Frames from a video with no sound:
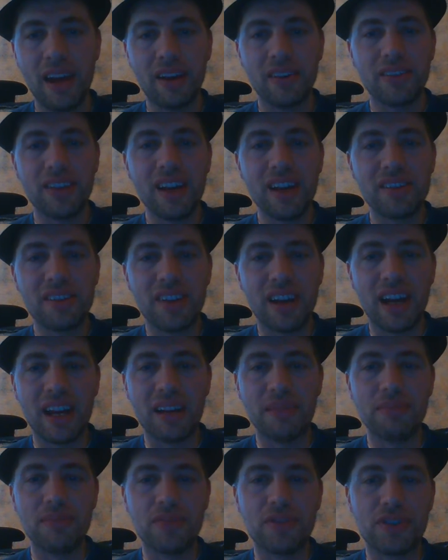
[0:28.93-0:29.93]
Now, at that
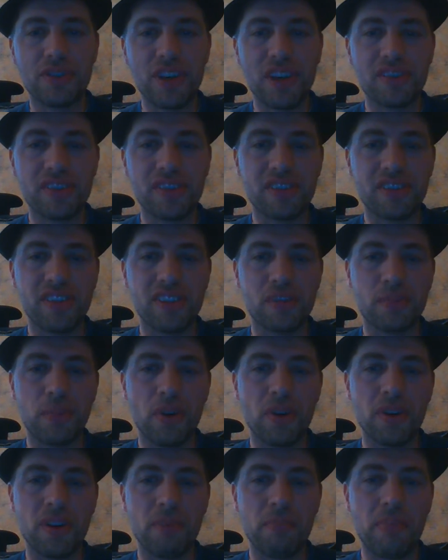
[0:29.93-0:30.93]
time, Jesus is
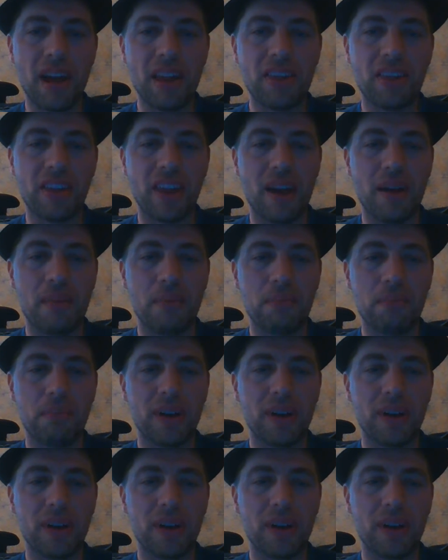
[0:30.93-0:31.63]
born in Bethlehem,